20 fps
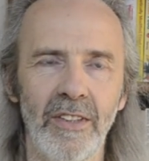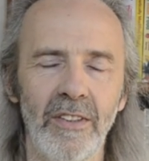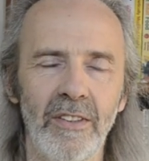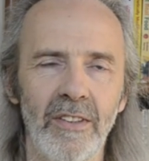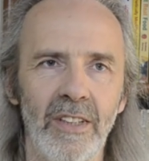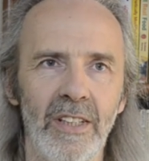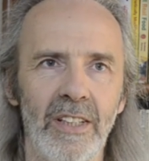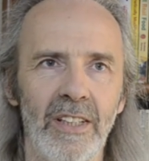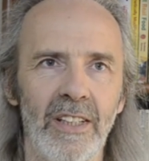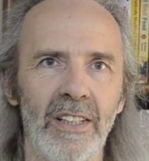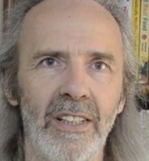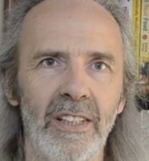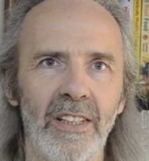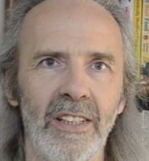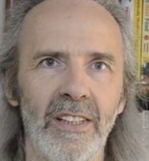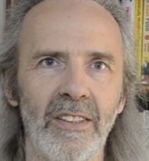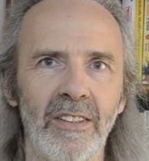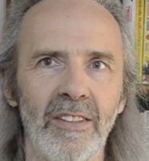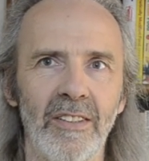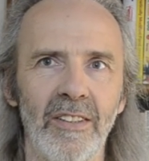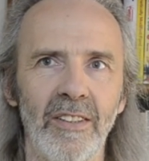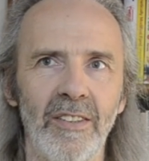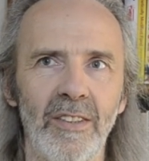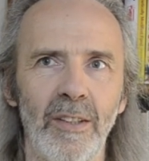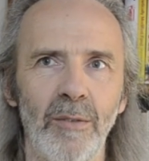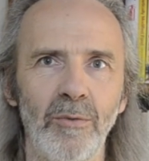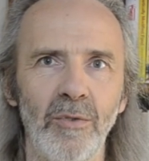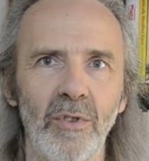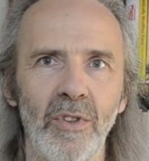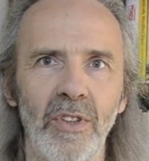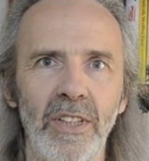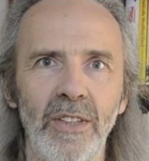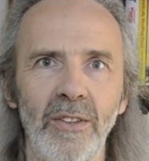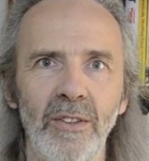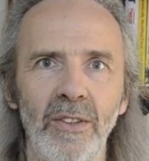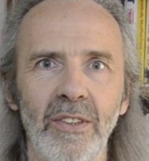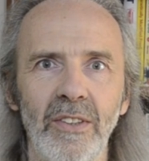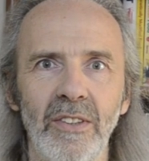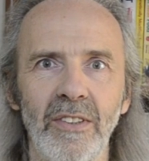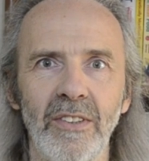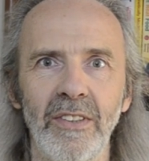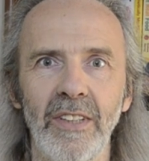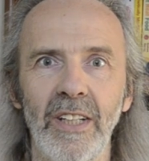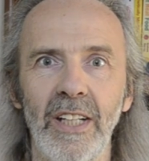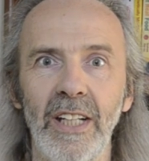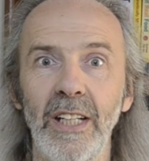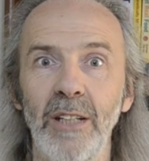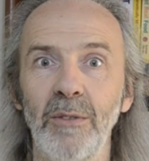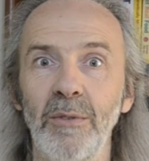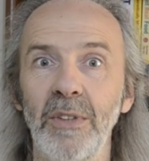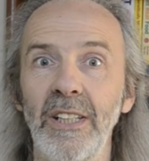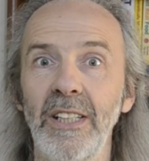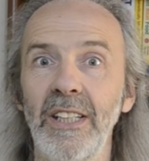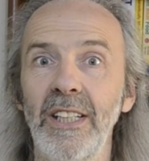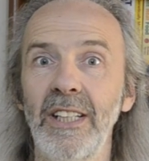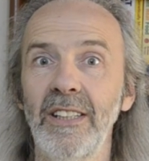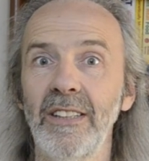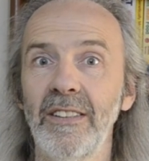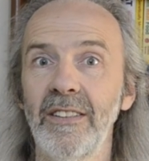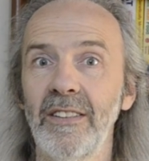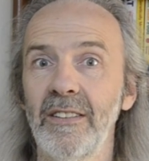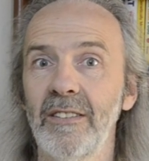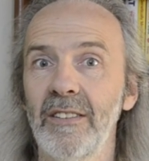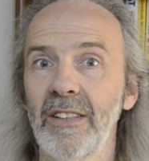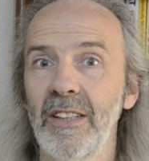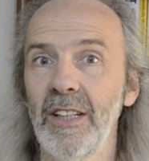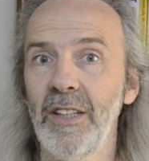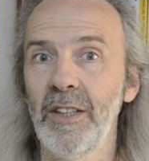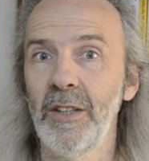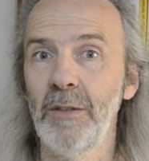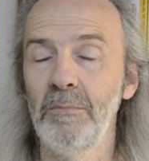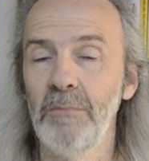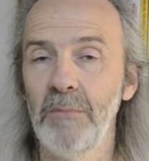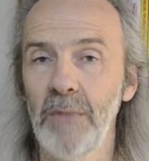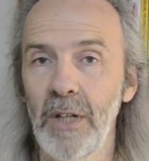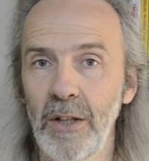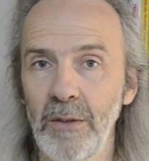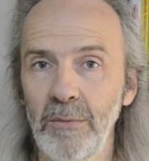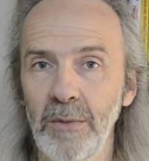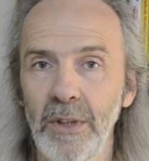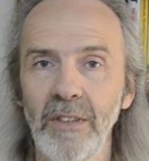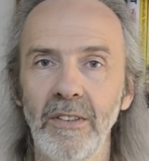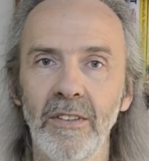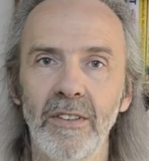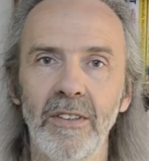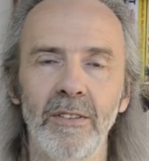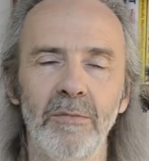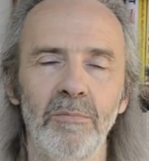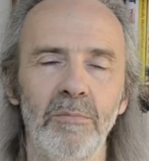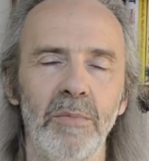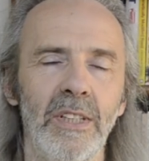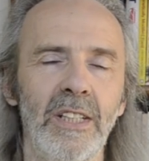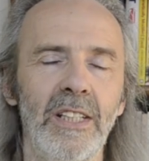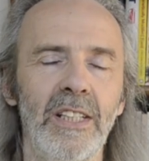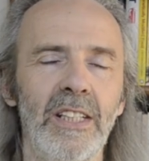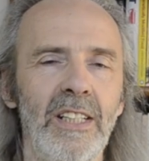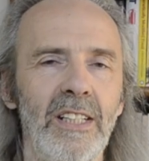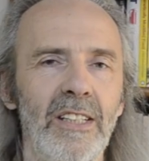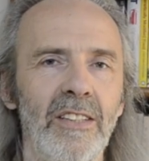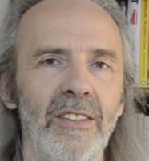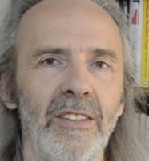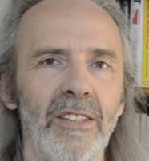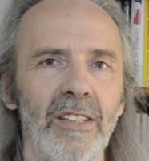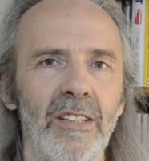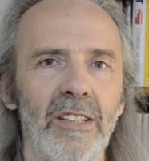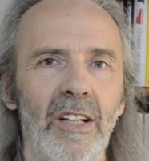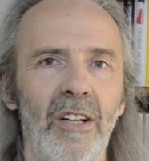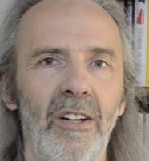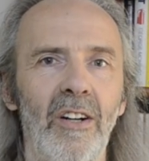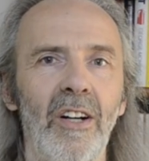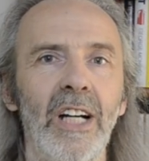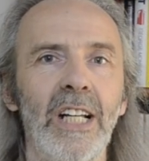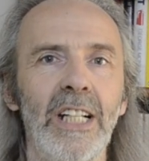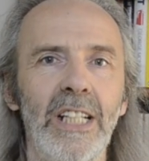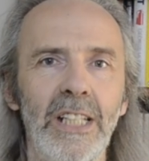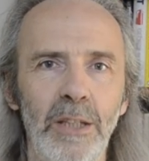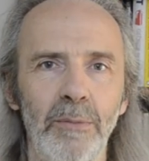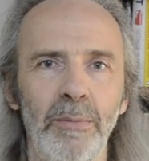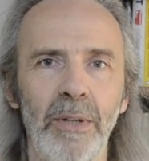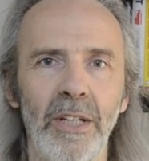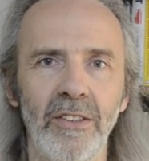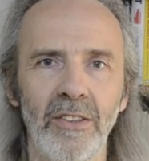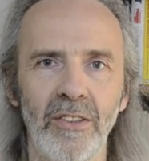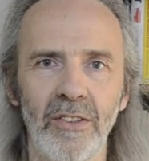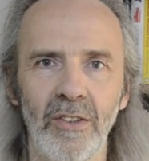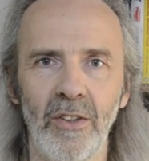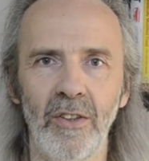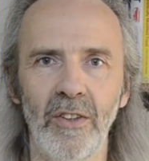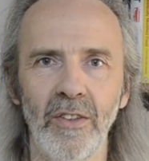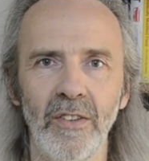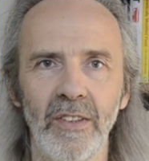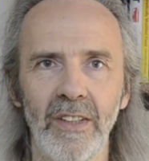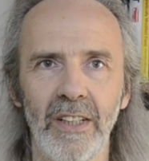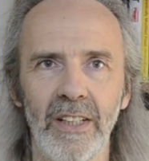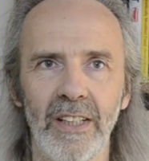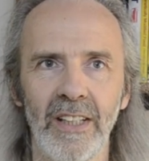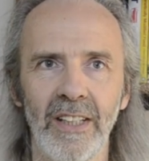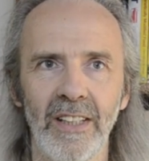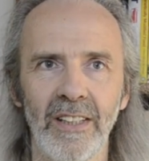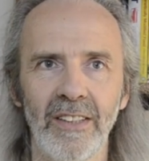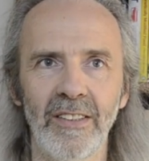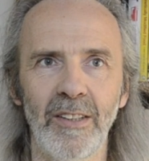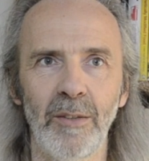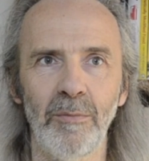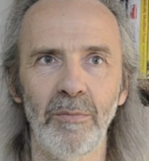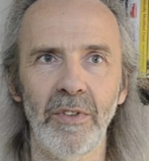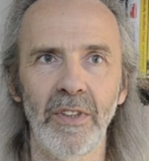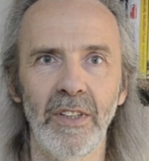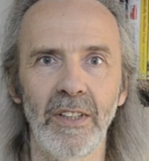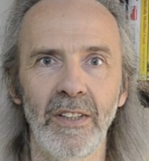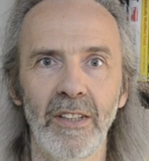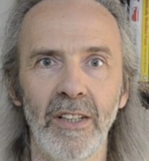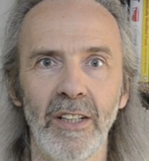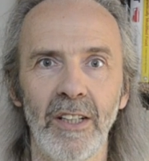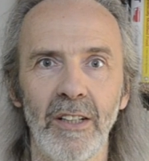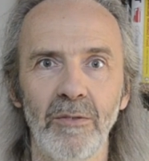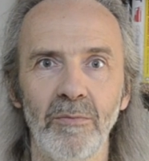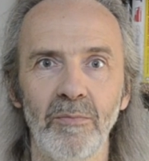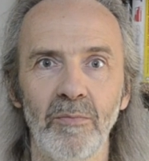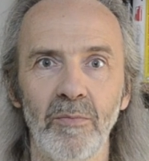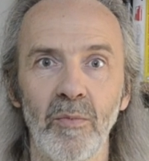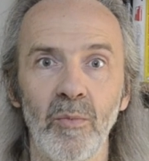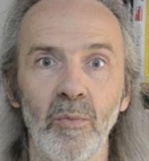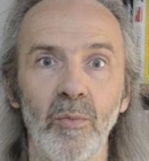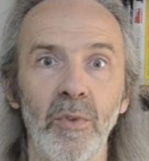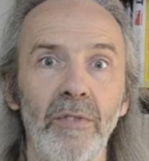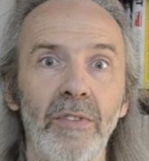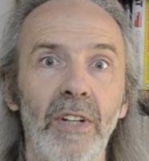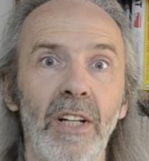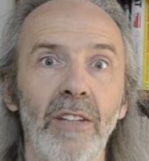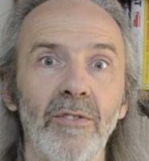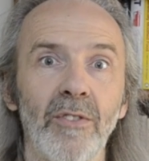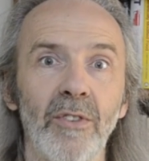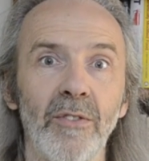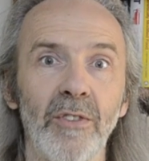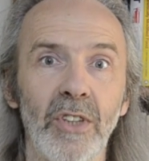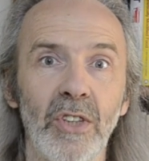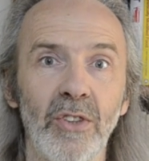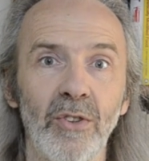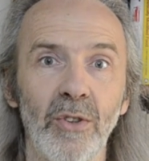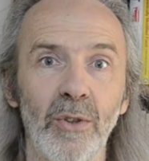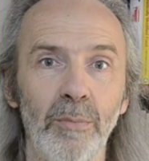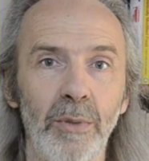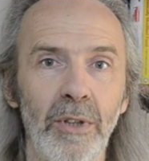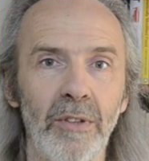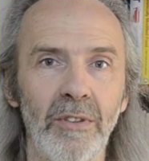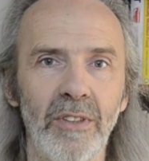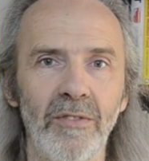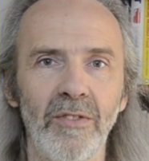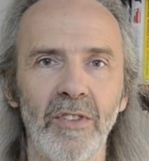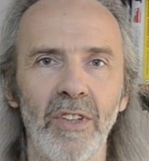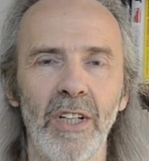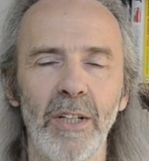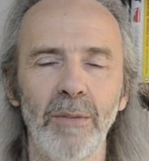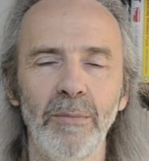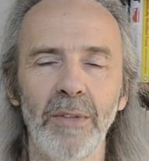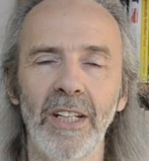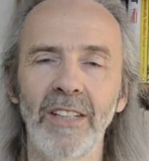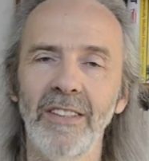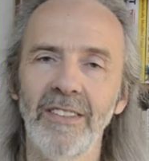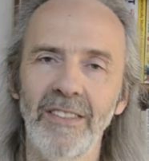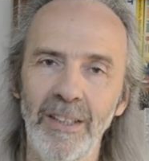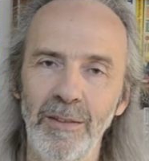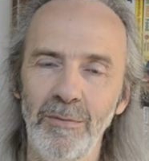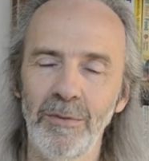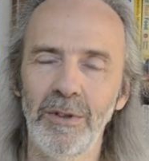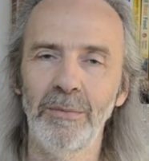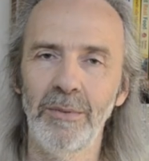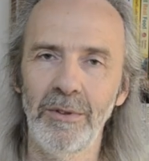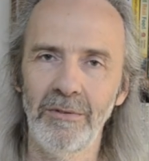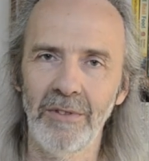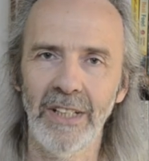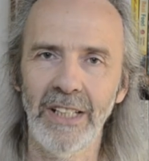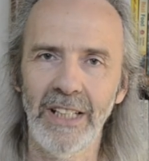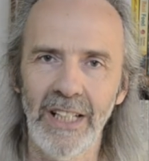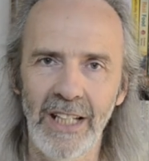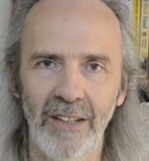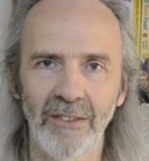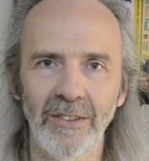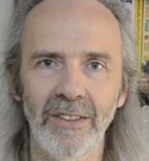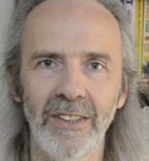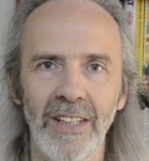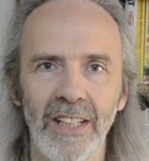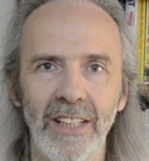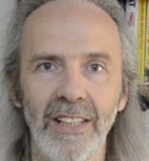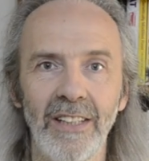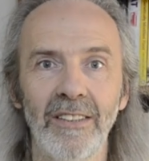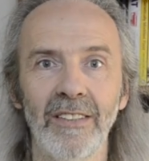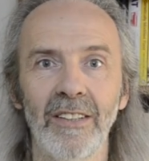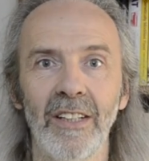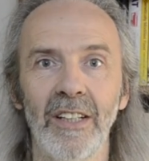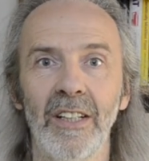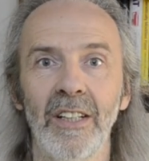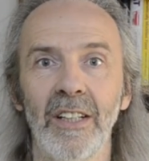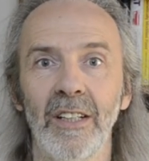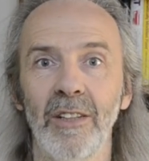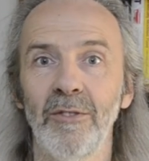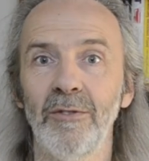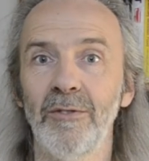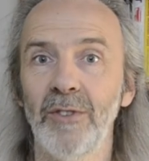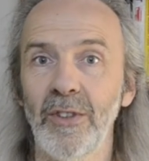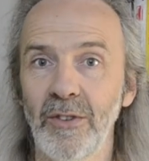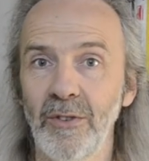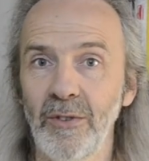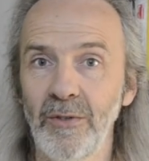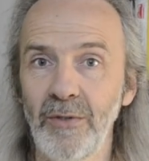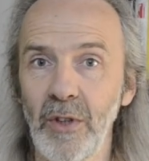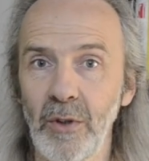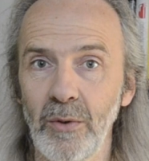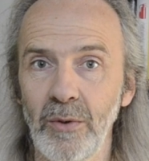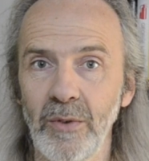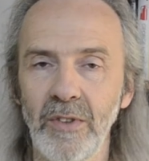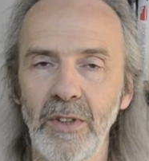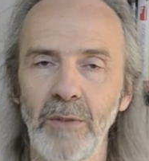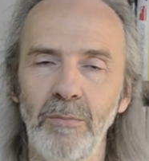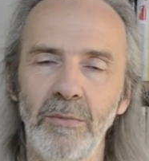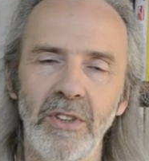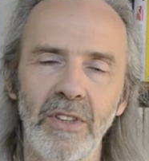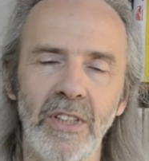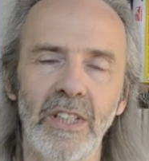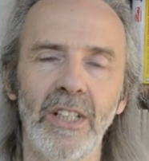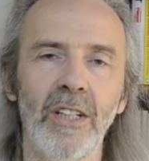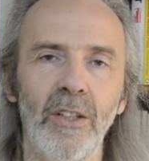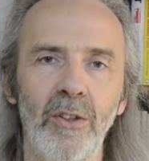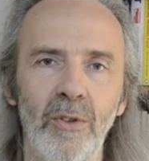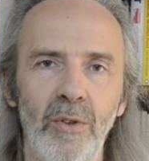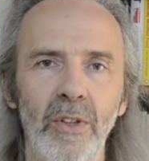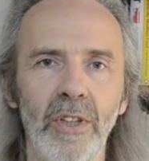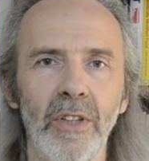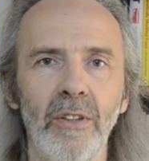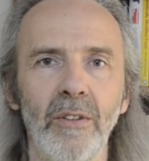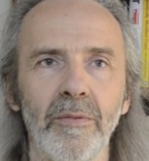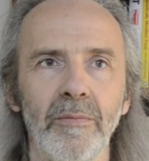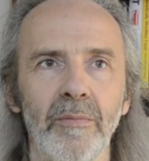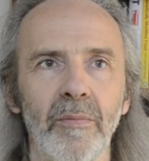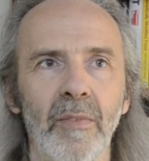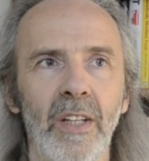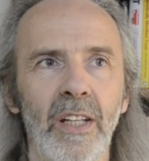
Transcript: And to some degree you could say, well, it is at the moment, but it is highly dependent on something that we've had for a very short period of time and seems to be running out, and that is fossil fuels, in particular oil.